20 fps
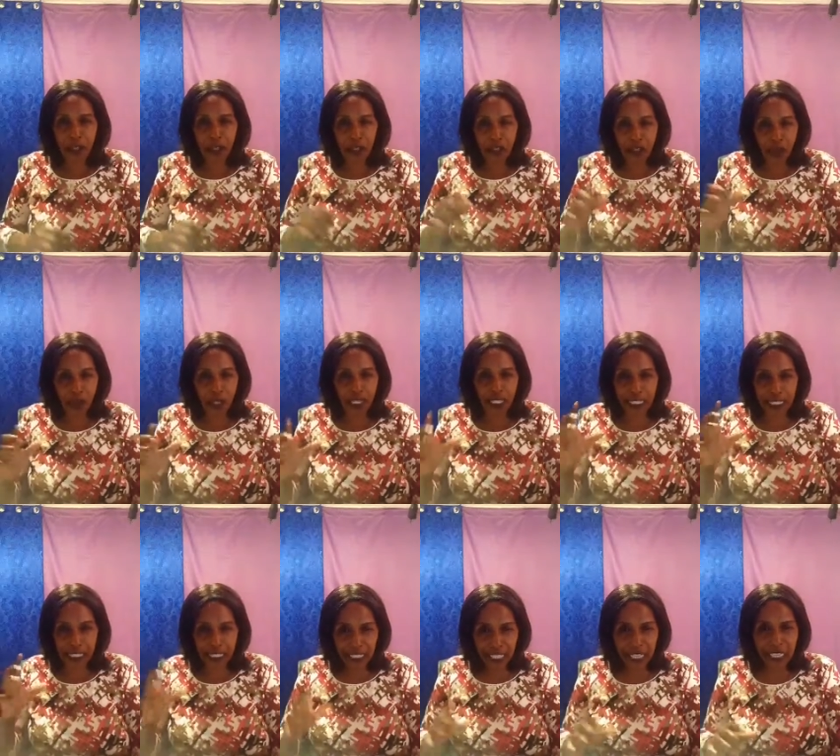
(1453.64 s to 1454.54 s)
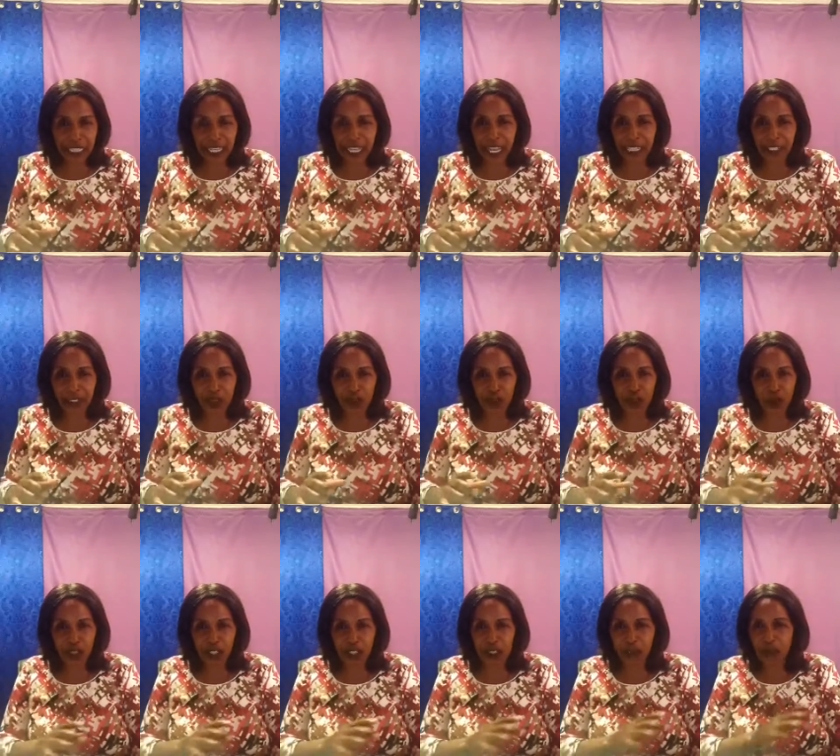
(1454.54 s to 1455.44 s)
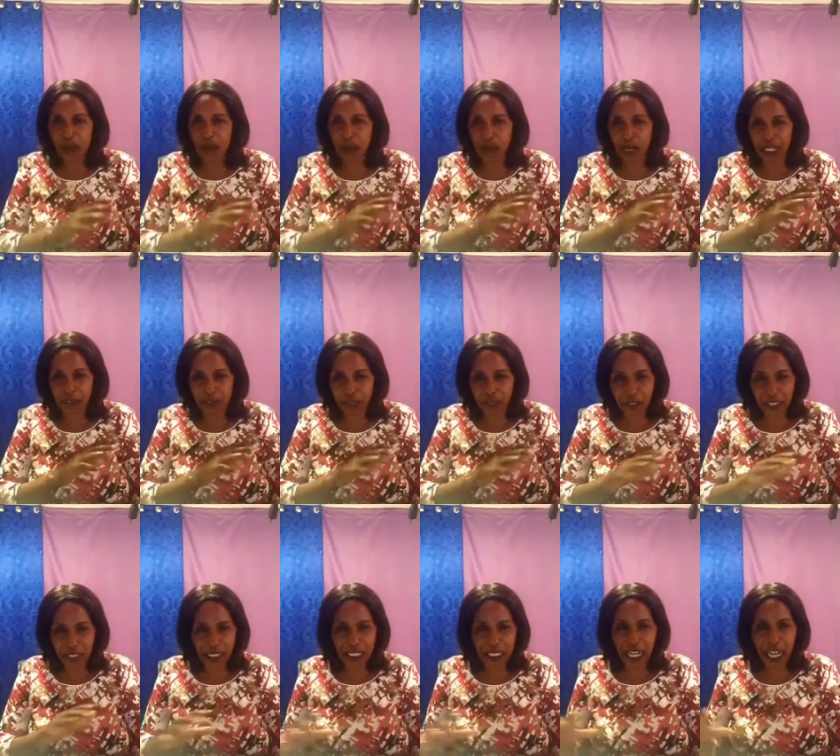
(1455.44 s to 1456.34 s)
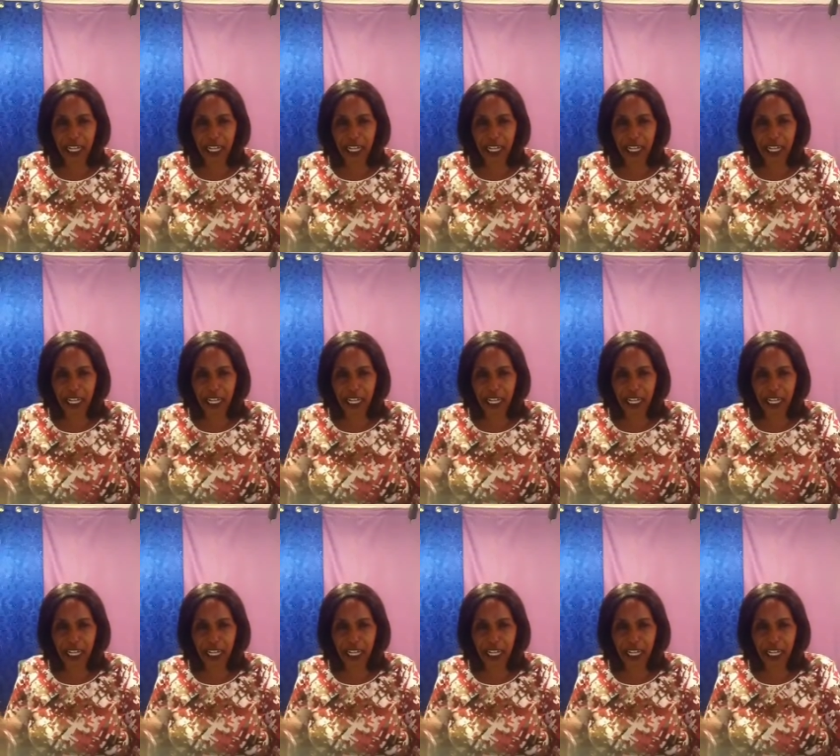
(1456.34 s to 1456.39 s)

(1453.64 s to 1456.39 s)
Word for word: During the 10 years, God manifested